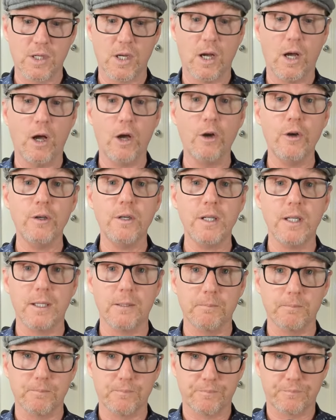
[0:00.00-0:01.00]

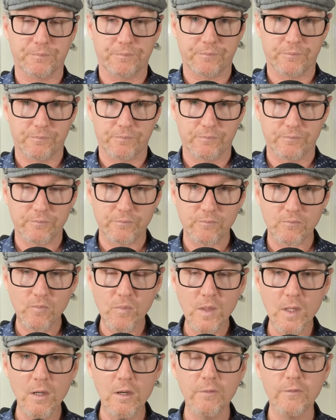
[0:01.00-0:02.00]
toning
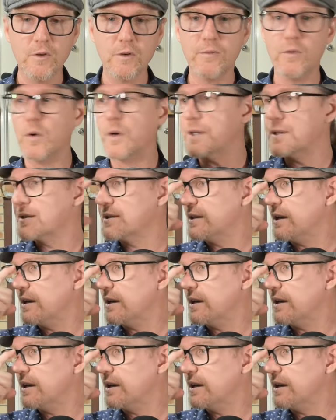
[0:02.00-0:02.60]
of your voice.